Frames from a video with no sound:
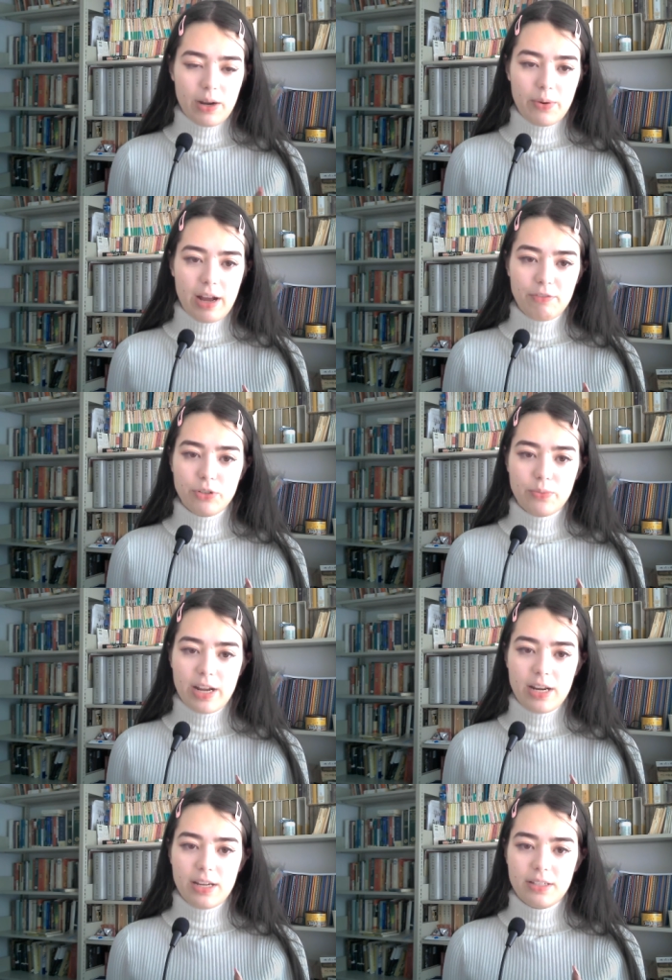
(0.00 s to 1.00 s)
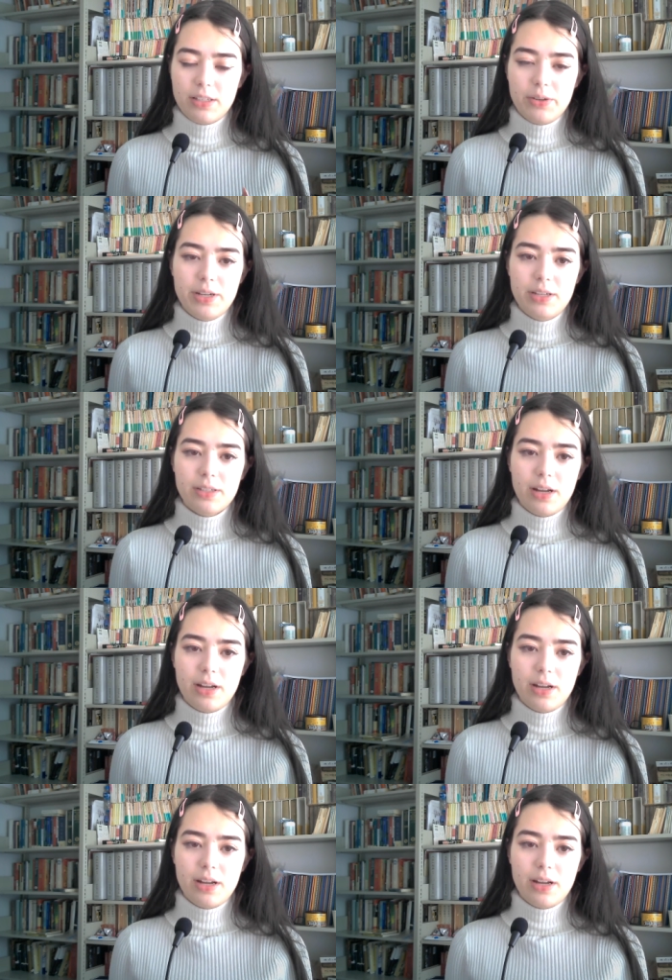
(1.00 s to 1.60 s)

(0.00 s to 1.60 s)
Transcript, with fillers: I would have to write a series